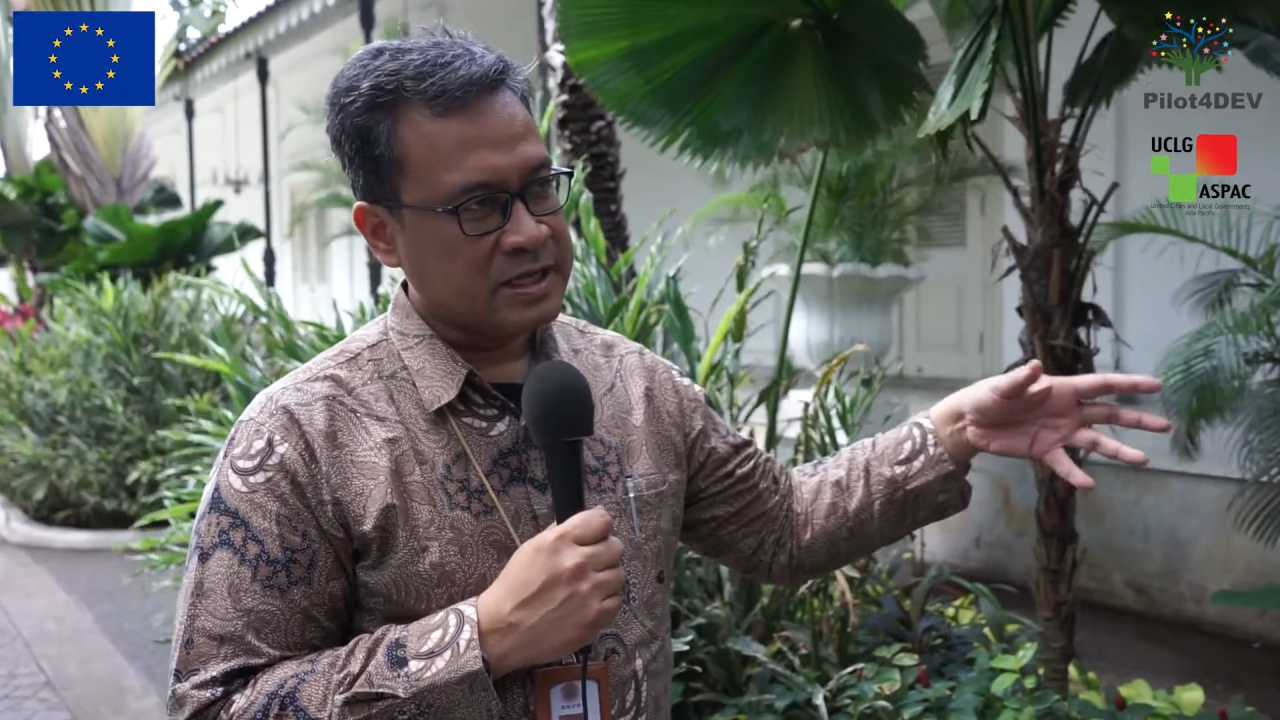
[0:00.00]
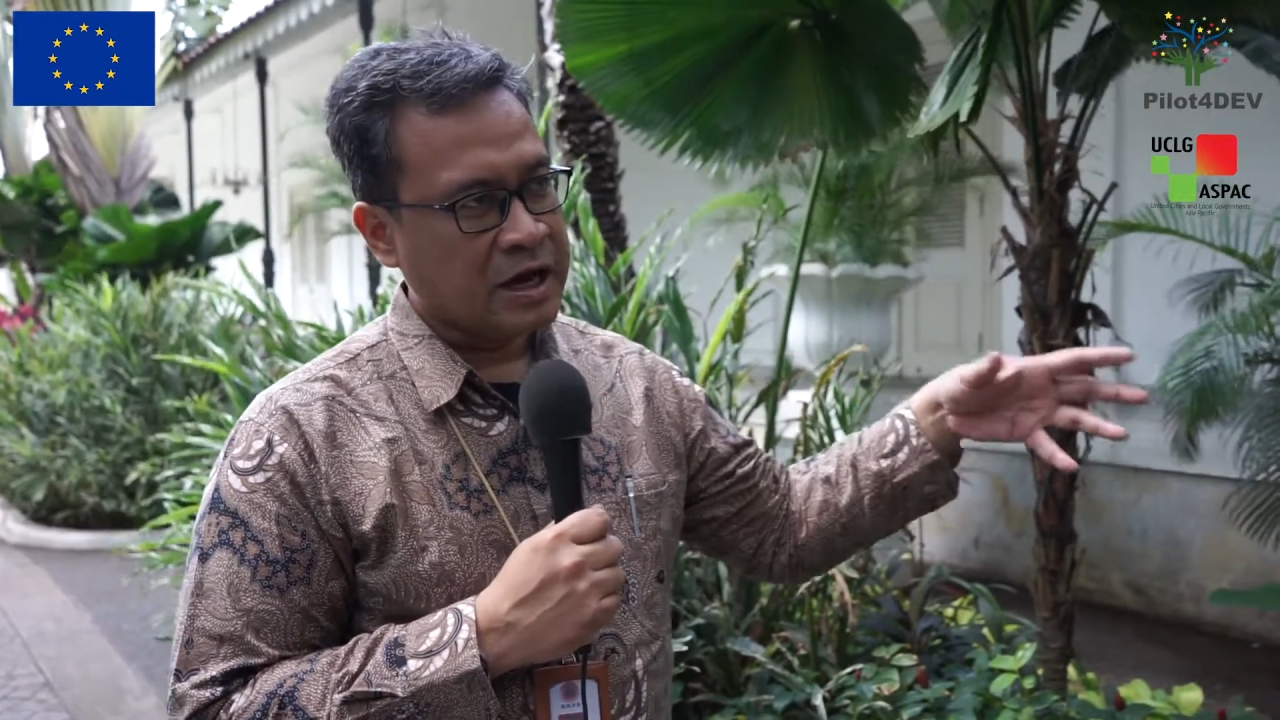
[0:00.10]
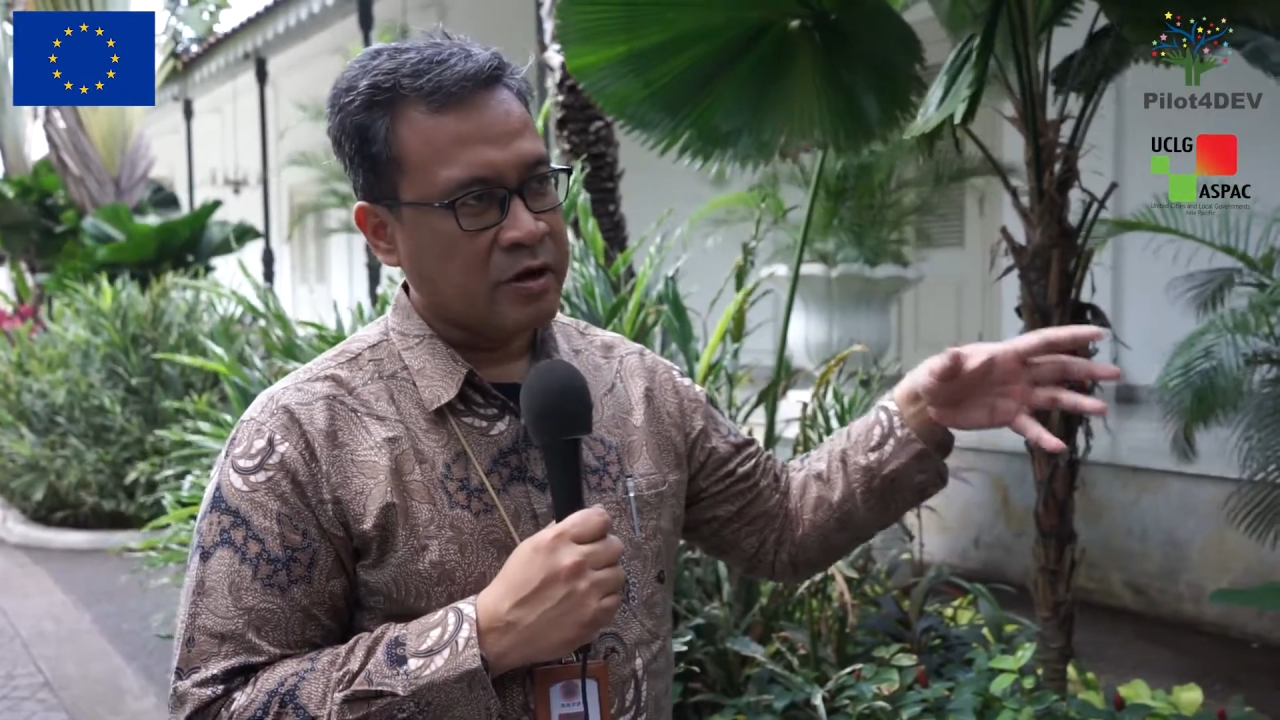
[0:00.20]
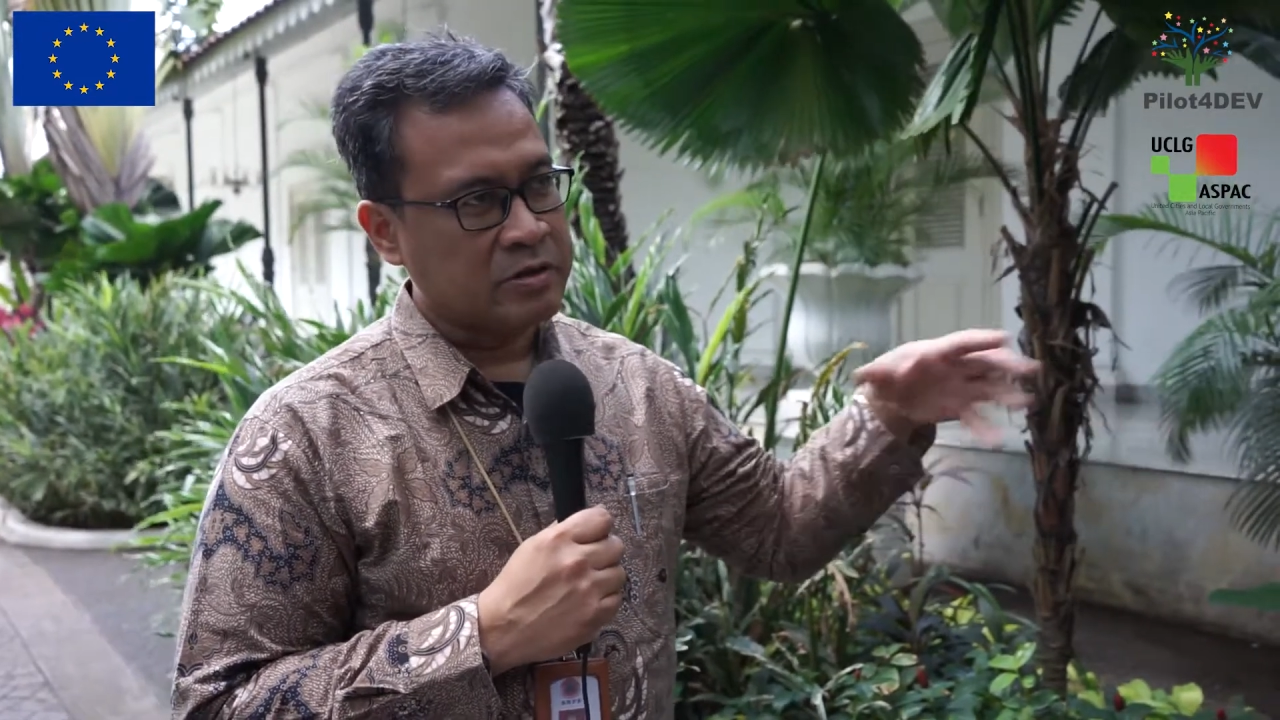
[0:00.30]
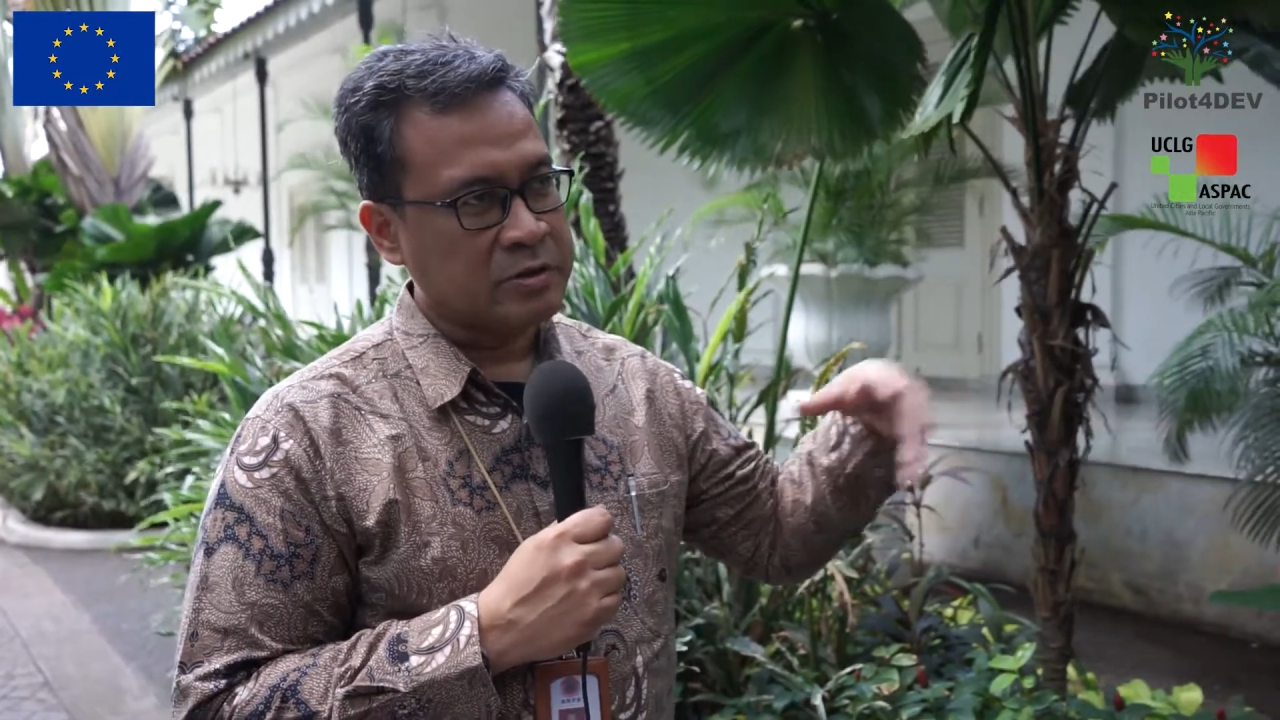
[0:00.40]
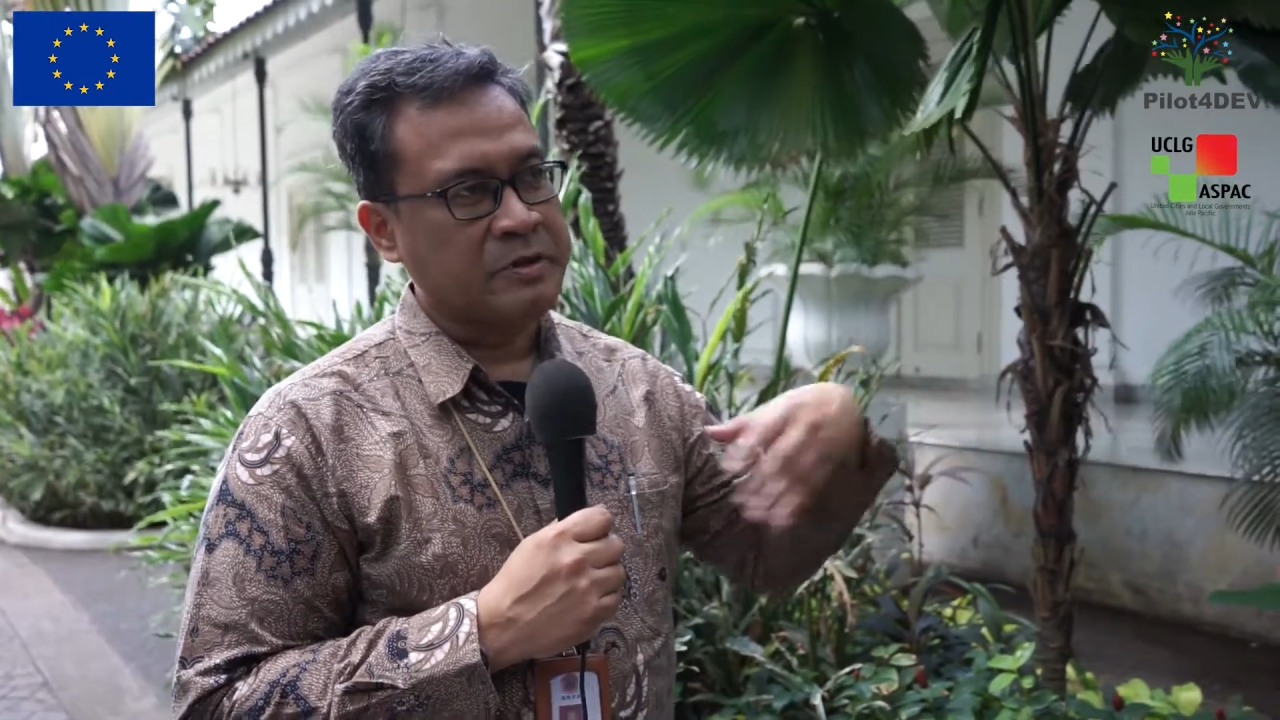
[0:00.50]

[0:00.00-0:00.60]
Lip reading: how the